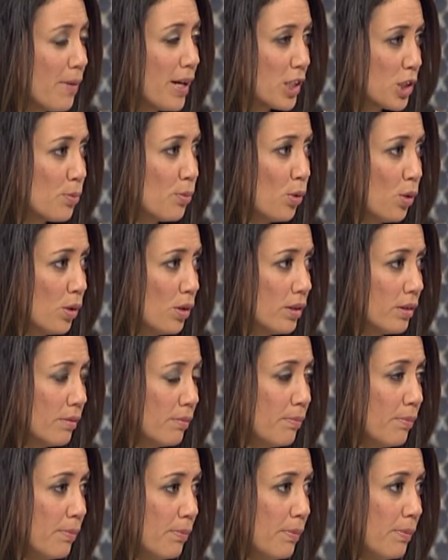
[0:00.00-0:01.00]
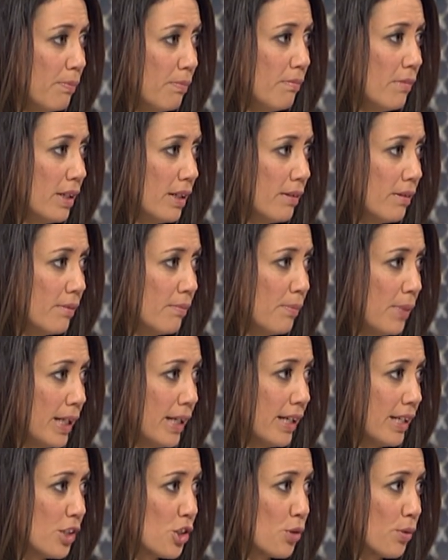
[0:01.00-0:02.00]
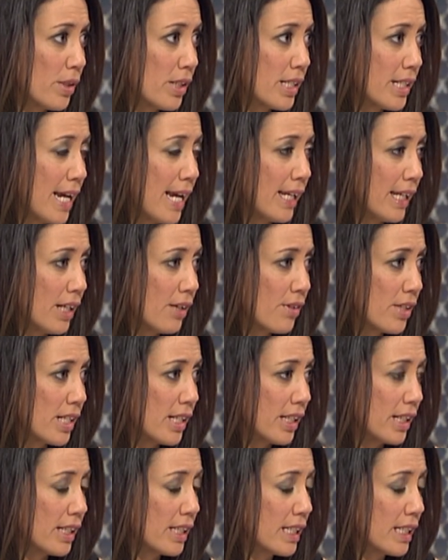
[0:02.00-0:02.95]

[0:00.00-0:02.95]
much more I, uh, bigger issue at stake here, isn't there?